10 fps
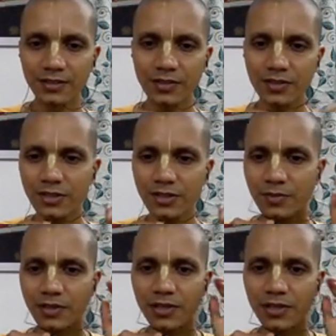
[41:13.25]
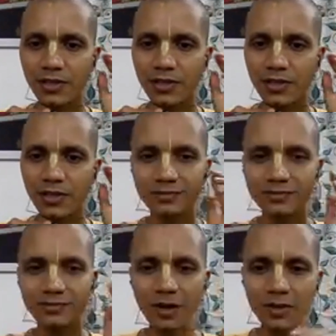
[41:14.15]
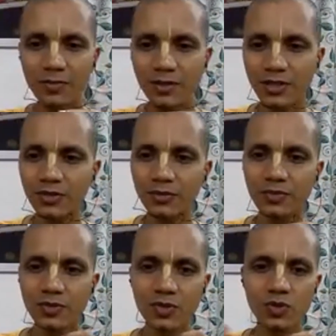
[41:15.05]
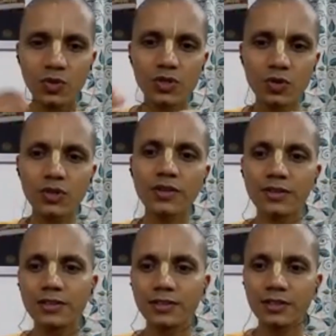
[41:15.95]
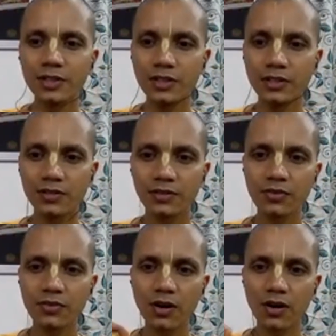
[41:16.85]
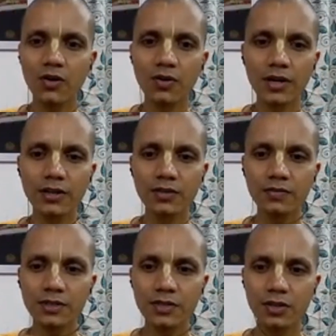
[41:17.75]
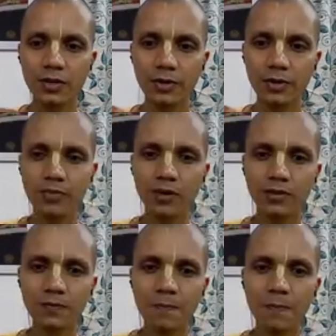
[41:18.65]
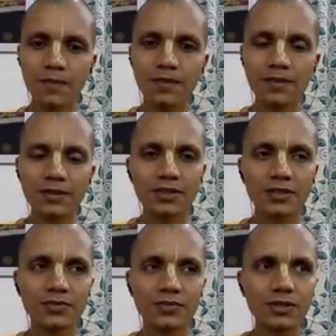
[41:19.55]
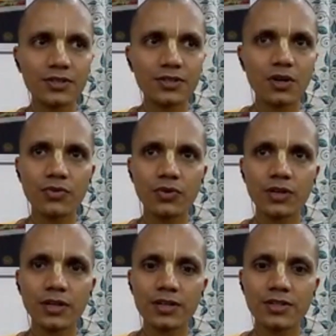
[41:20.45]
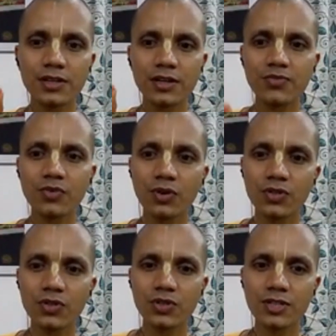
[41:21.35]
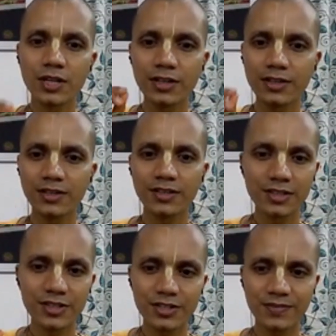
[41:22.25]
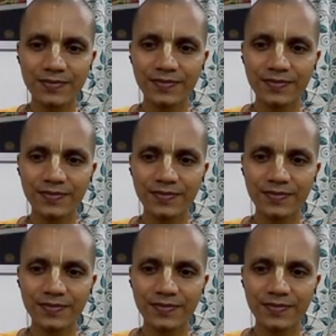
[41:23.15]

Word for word: Otherwise, it may lead to some problems at home. So slowly, slowly, it, for now, right now, it is not a big problem. First, all of you can start focusing on chanting Hare Krishna.